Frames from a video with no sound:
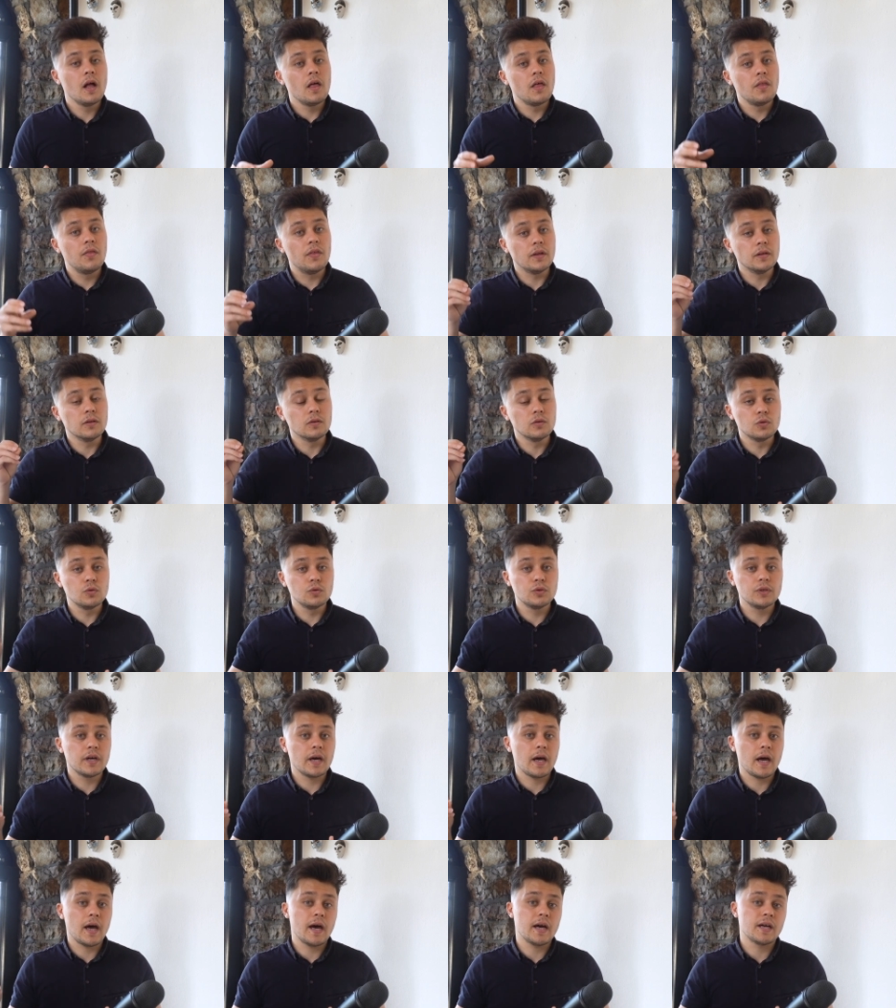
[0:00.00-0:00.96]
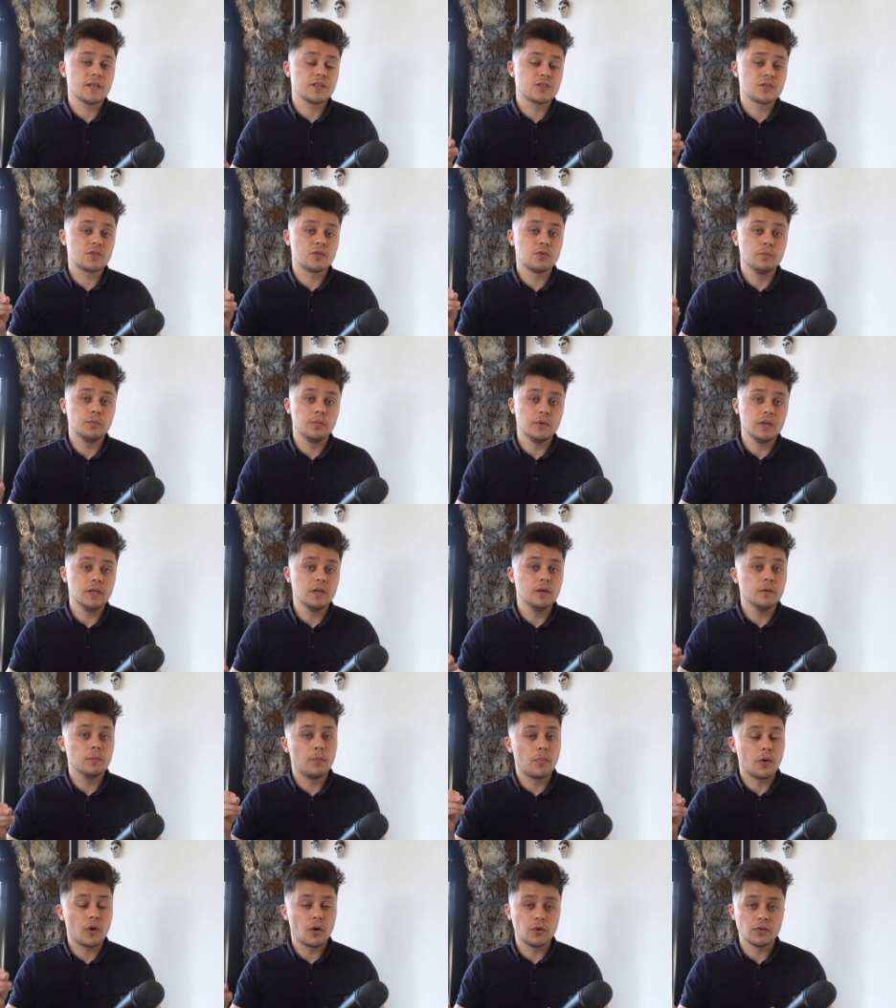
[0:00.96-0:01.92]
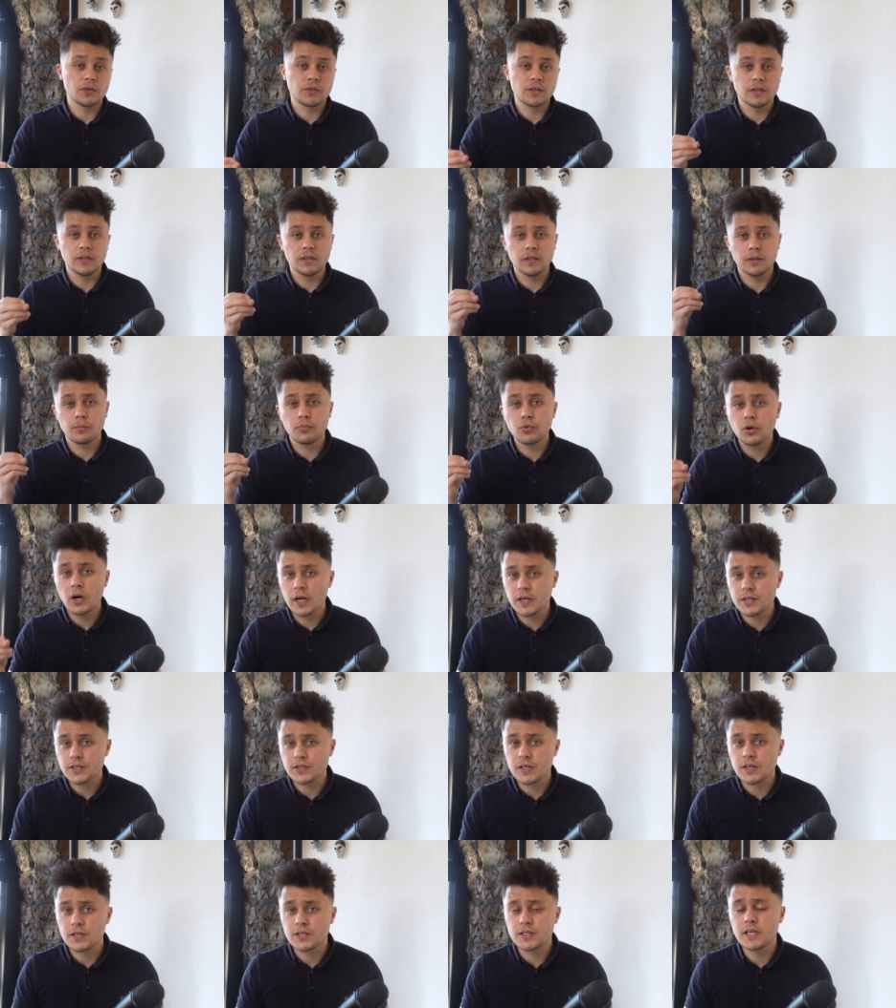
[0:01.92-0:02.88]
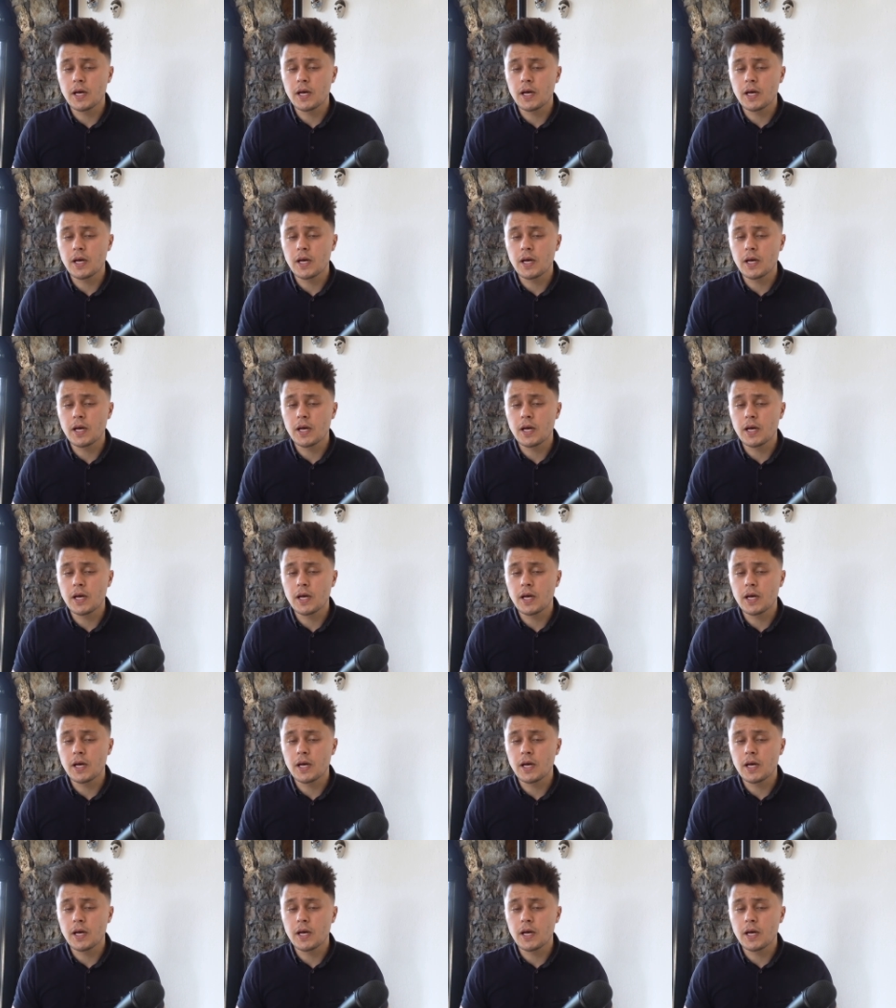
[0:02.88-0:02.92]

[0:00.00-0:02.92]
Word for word: then Luna has to be burned in the process.